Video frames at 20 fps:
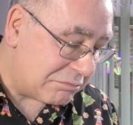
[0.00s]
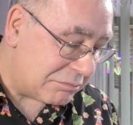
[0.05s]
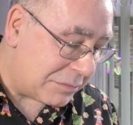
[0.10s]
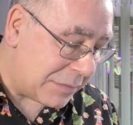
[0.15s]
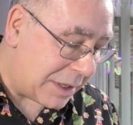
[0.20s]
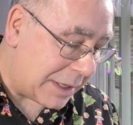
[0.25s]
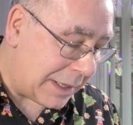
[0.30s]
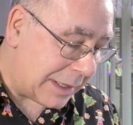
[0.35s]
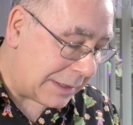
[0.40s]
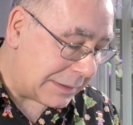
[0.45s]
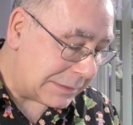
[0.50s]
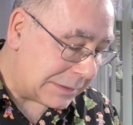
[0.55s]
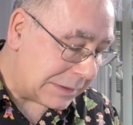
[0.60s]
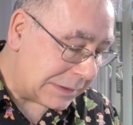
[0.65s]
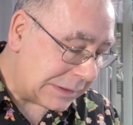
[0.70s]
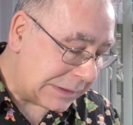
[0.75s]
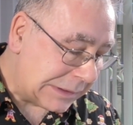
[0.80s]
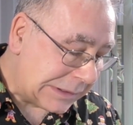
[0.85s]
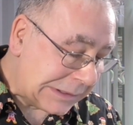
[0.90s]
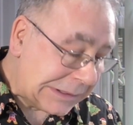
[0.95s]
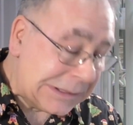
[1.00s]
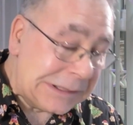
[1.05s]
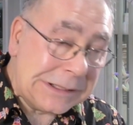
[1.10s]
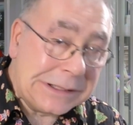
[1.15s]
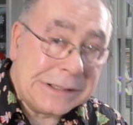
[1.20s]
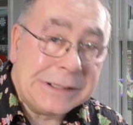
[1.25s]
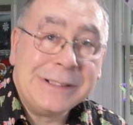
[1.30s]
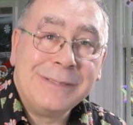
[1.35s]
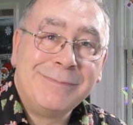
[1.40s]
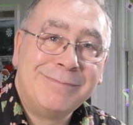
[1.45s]
But
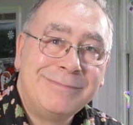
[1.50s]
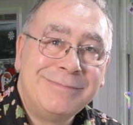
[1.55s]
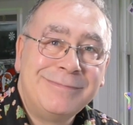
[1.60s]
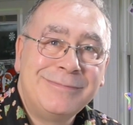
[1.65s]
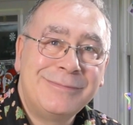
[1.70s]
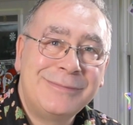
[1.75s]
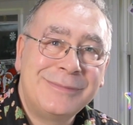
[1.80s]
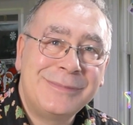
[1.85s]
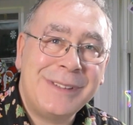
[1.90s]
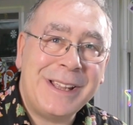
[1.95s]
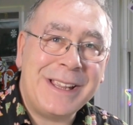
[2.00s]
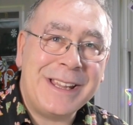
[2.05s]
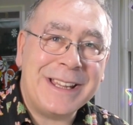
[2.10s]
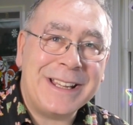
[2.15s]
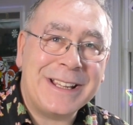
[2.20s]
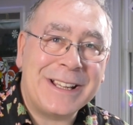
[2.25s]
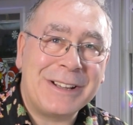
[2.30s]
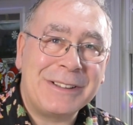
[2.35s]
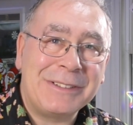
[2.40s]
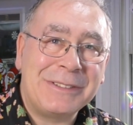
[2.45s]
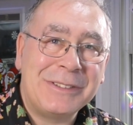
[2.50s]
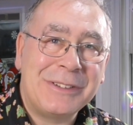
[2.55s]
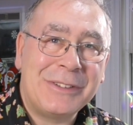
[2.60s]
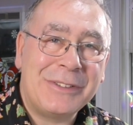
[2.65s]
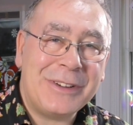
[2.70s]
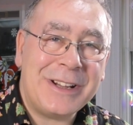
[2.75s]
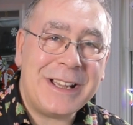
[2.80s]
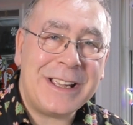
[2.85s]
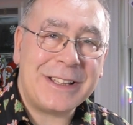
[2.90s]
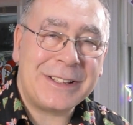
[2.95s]
there you go. All
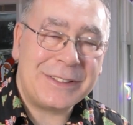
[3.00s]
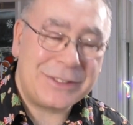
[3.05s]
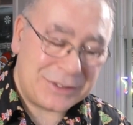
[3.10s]
right.